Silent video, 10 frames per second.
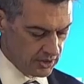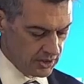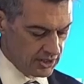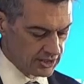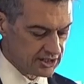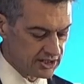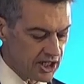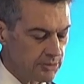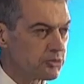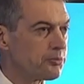
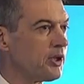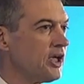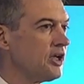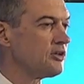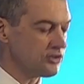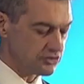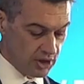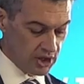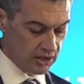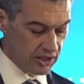Suncable's planned
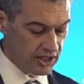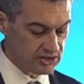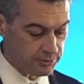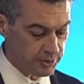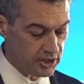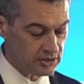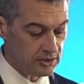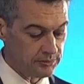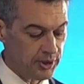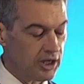Australia-Asia
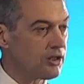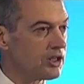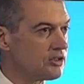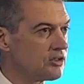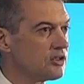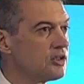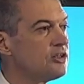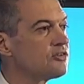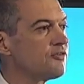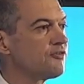Powerlink
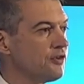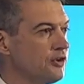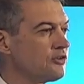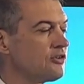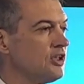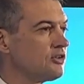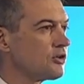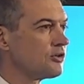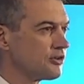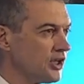is the first
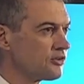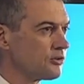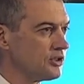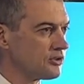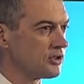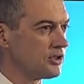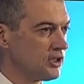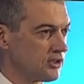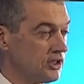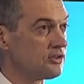intercontinental
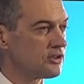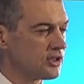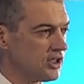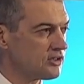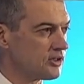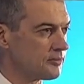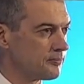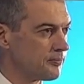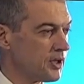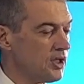interconnector,
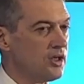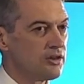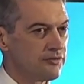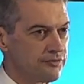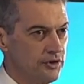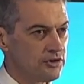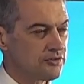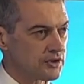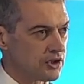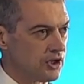the first of
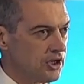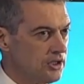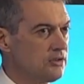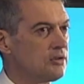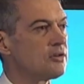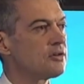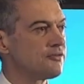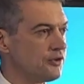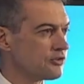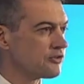a kind, the
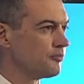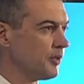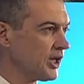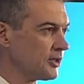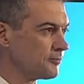first of many.